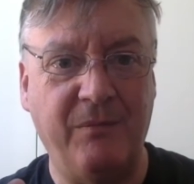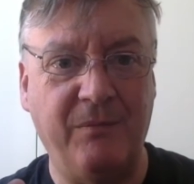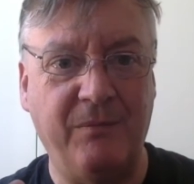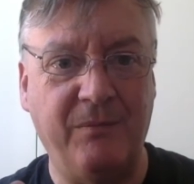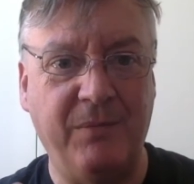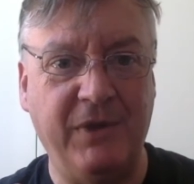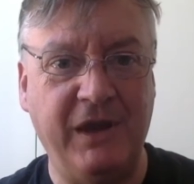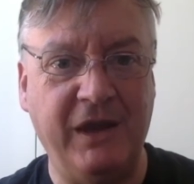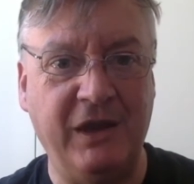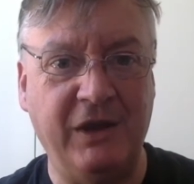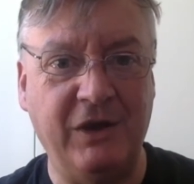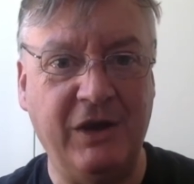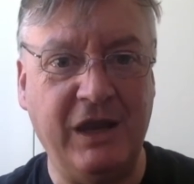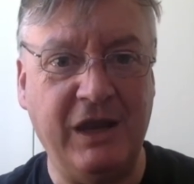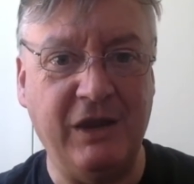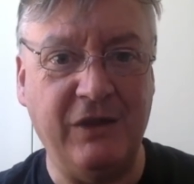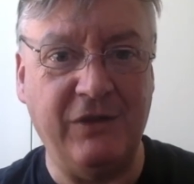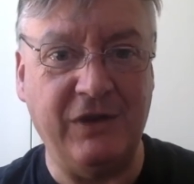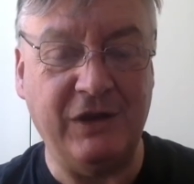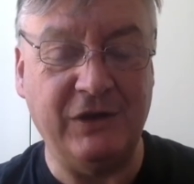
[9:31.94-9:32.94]
being
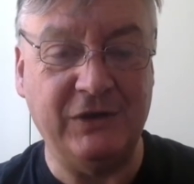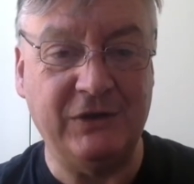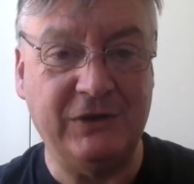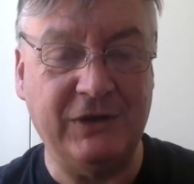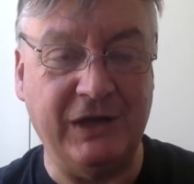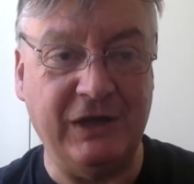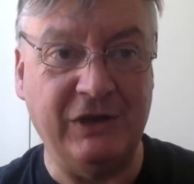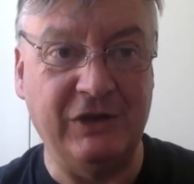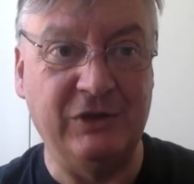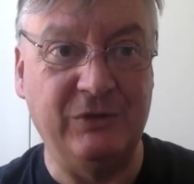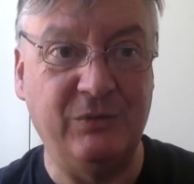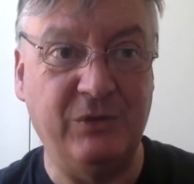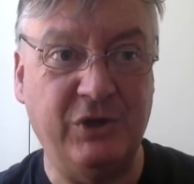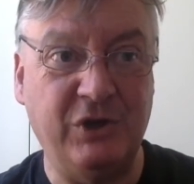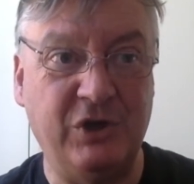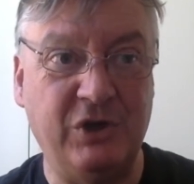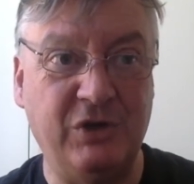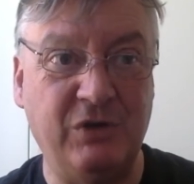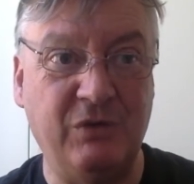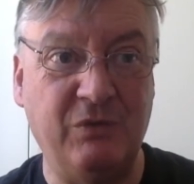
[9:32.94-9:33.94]
near these things
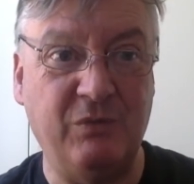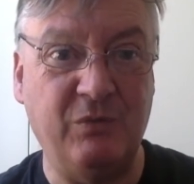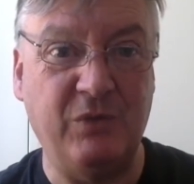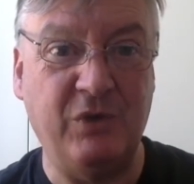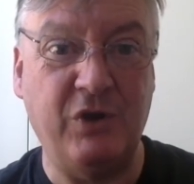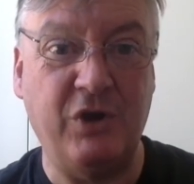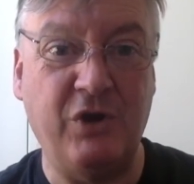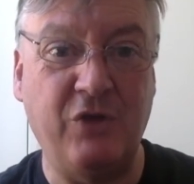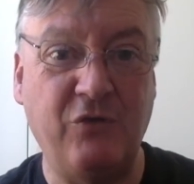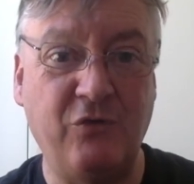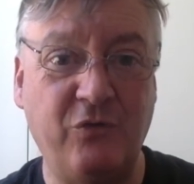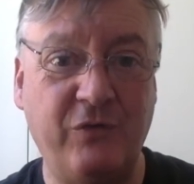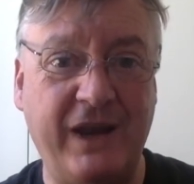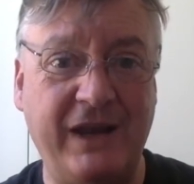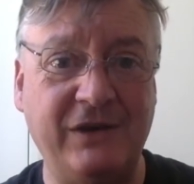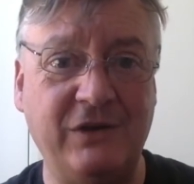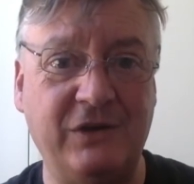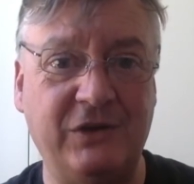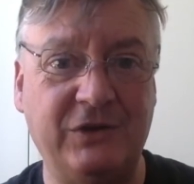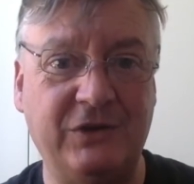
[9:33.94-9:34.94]
which were
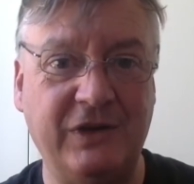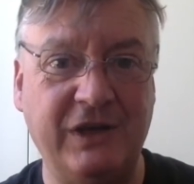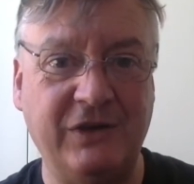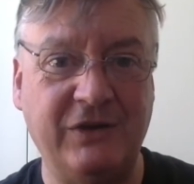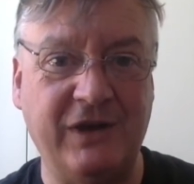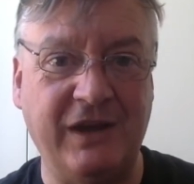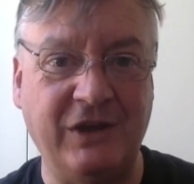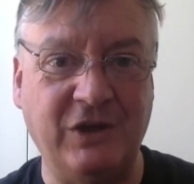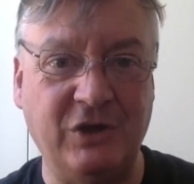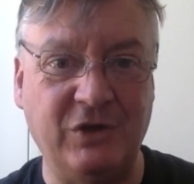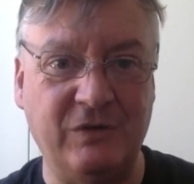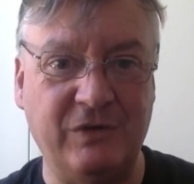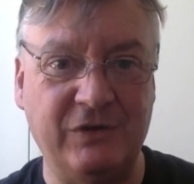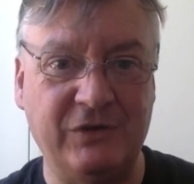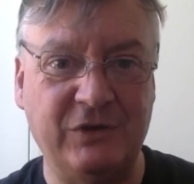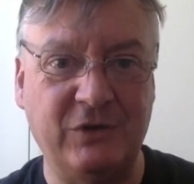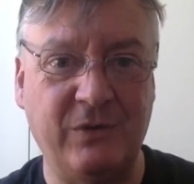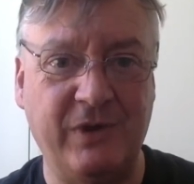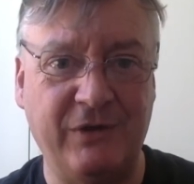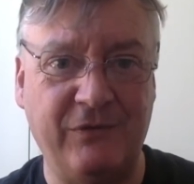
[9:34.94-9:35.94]
horrendously dangerous,
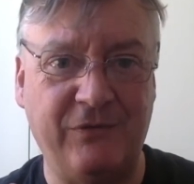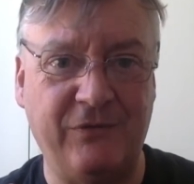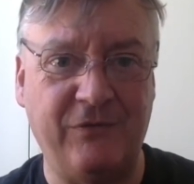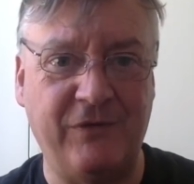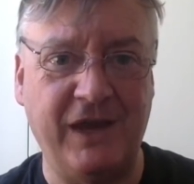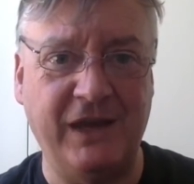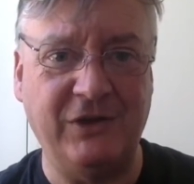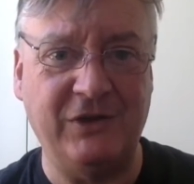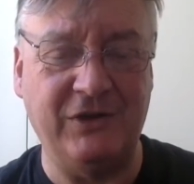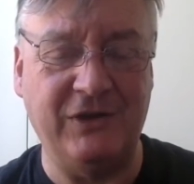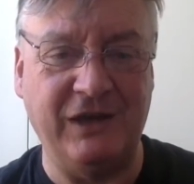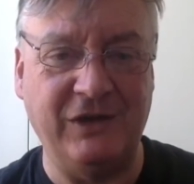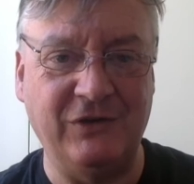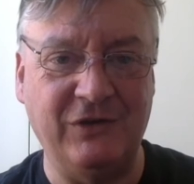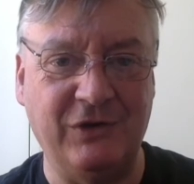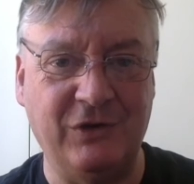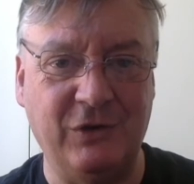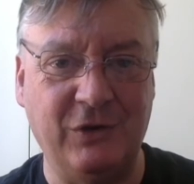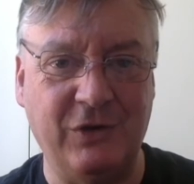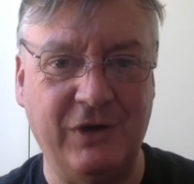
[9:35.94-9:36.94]
quite frightening
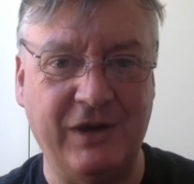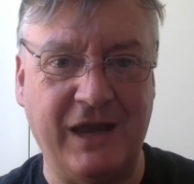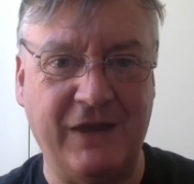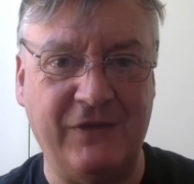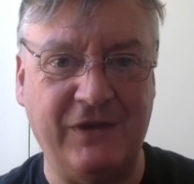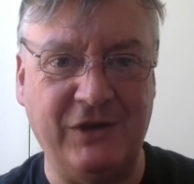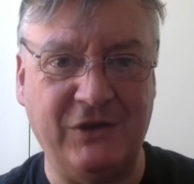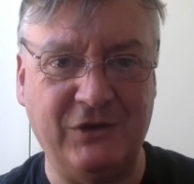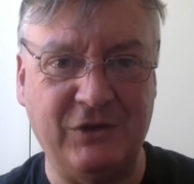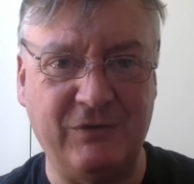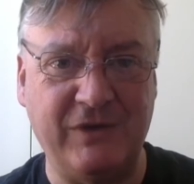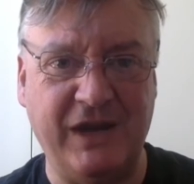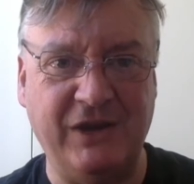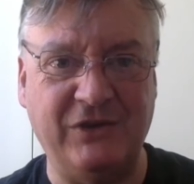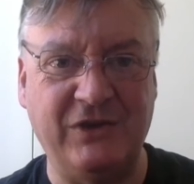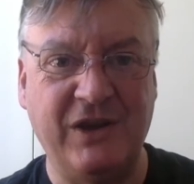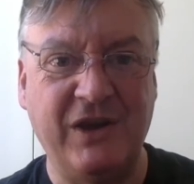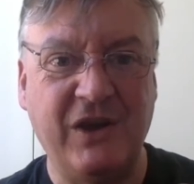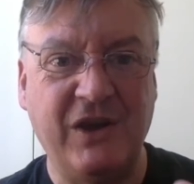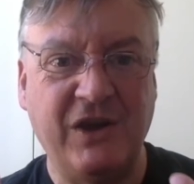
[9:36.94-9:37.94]
to look at, these great
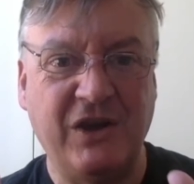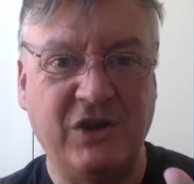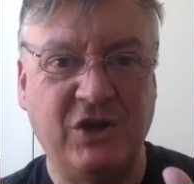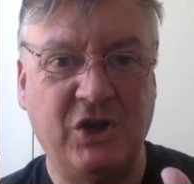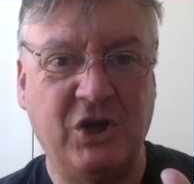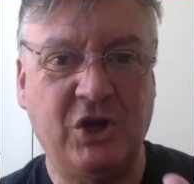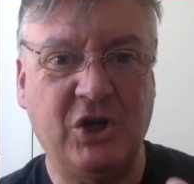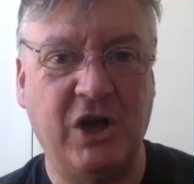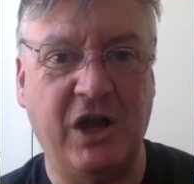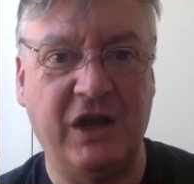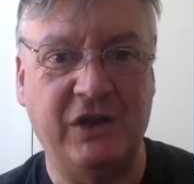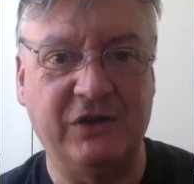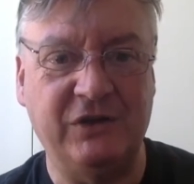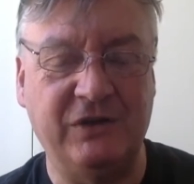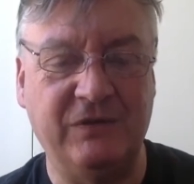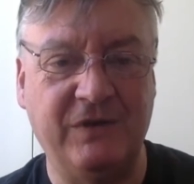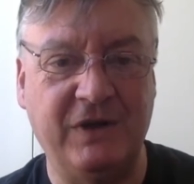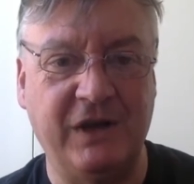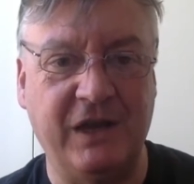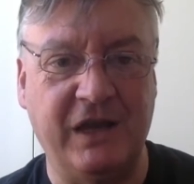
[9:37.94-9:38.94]
shards
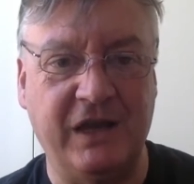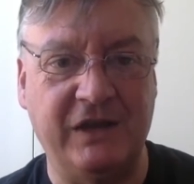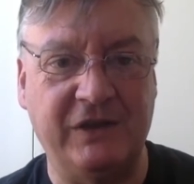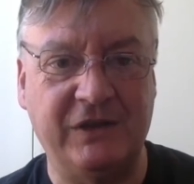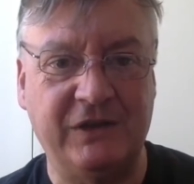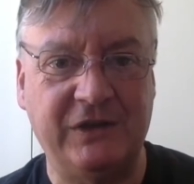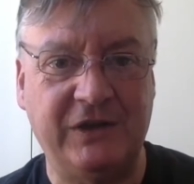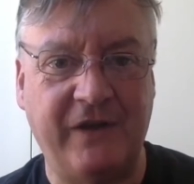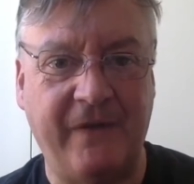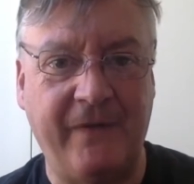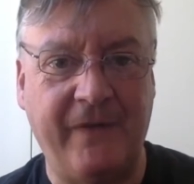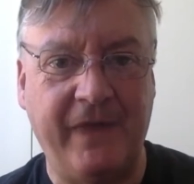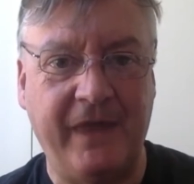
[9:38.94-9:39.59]
of glass.